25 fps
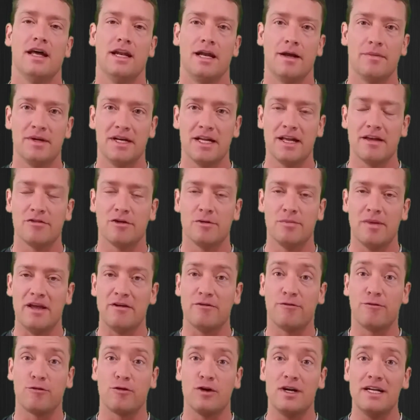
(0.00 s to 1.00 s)
And I'm gonna give them
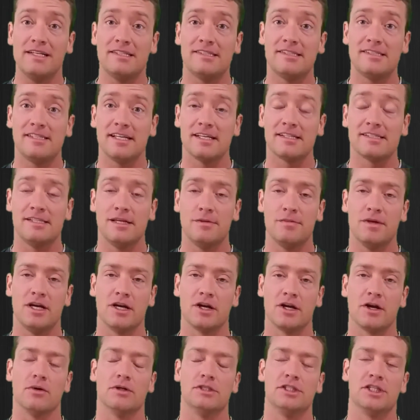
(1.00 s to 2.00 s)
a free
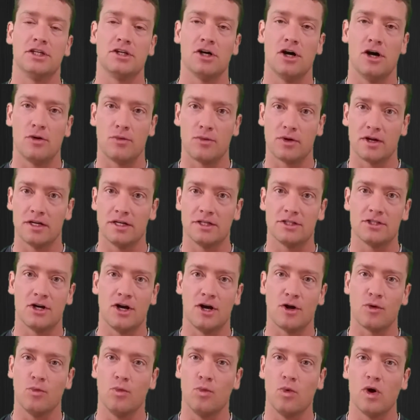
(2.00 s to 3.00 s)
60-minute coaching call. We're gonna
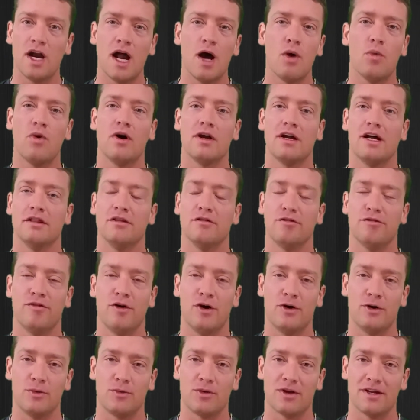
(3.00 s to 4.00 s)
talk one-on-one on the
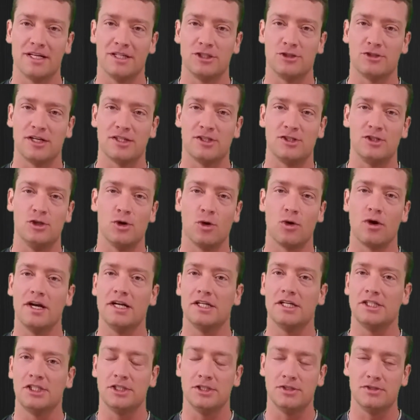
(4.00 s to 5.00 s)
phone and we're gonna address your
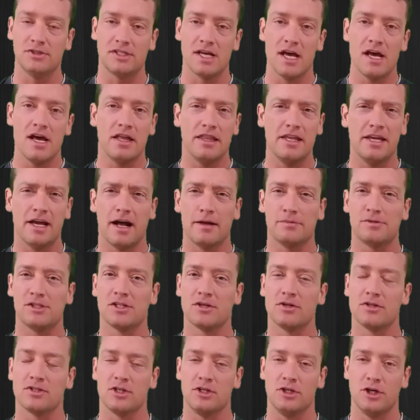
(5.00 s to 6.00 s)
issues, the
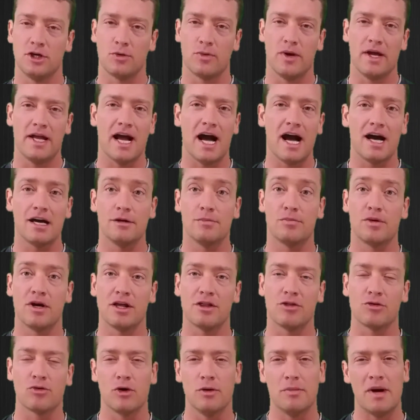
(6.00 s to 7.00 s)
obstacles in your way, how to
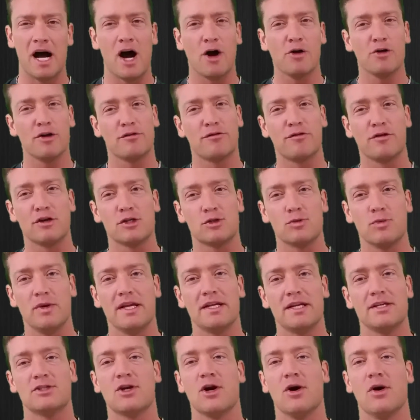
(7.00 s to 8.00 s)
break through them, how your first
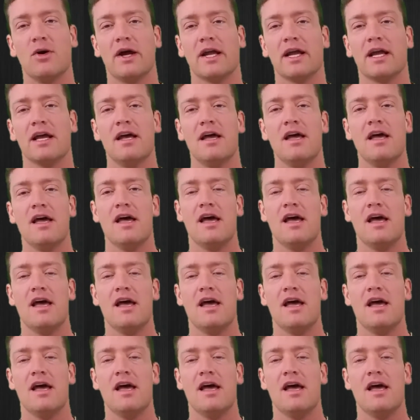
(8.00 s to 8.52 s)
week is going,